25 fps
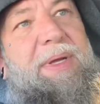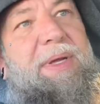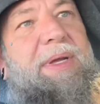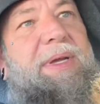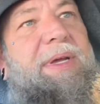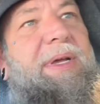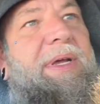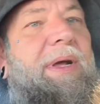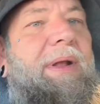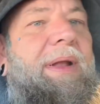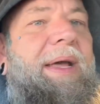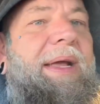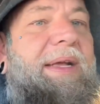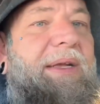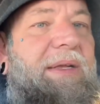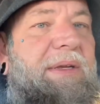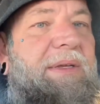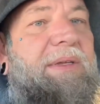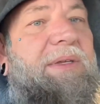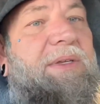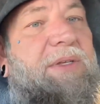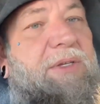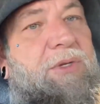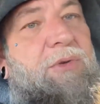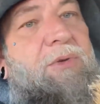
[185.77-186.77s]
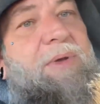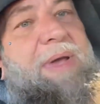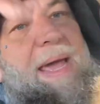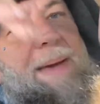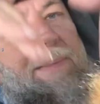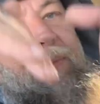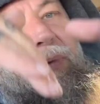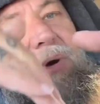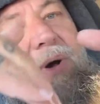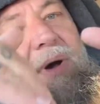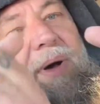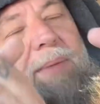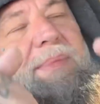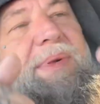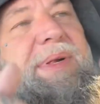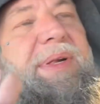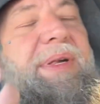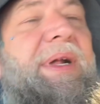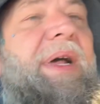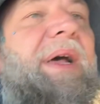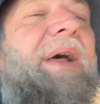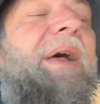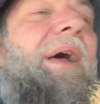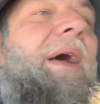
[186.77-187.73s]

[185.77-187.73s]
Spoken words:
know, like two camel humps.